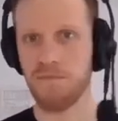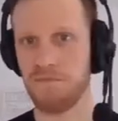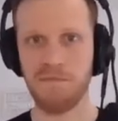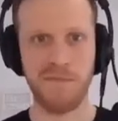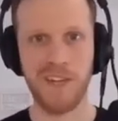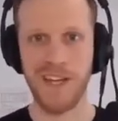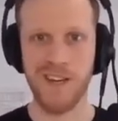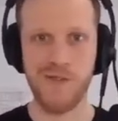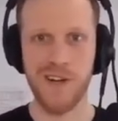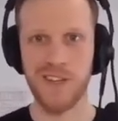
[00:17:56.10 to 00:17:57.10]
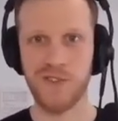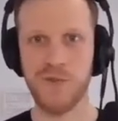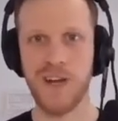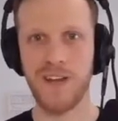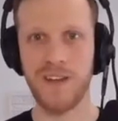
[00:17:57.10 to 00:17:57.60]
like quite
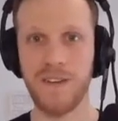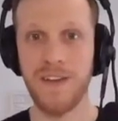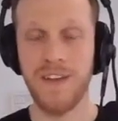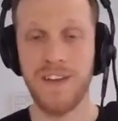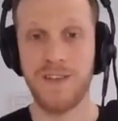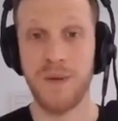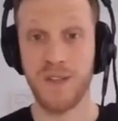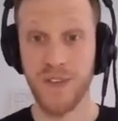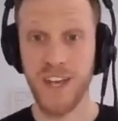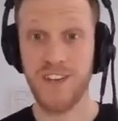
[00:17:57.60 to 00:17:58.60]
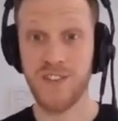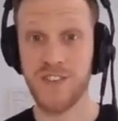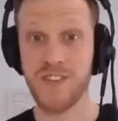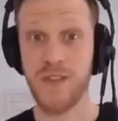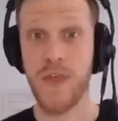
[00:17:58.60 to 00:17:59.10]
dry
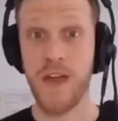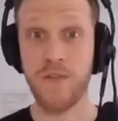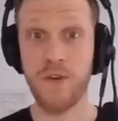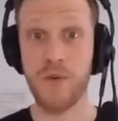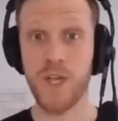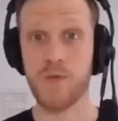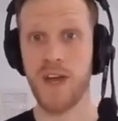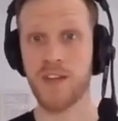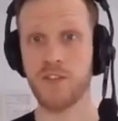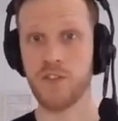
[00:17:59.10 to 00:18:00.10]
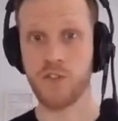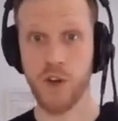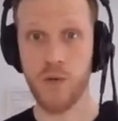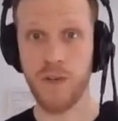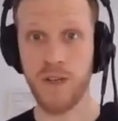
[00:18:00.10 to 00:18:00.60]
specifications. Therefore, we created a
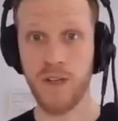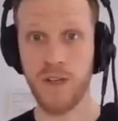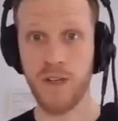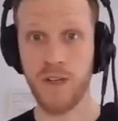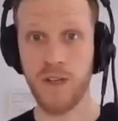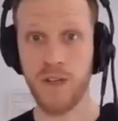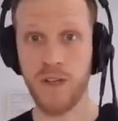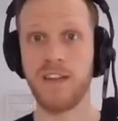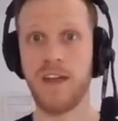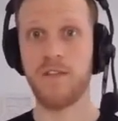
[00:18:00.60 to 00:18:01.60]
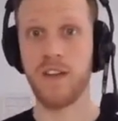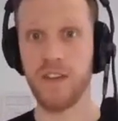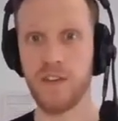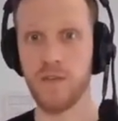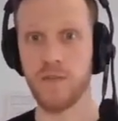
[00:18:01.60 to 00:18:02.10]
tutorial and an
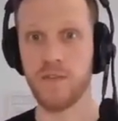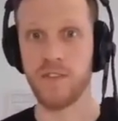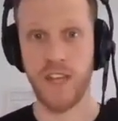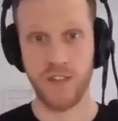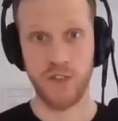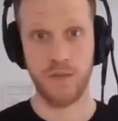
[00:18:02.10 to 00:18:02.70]
FAQ section.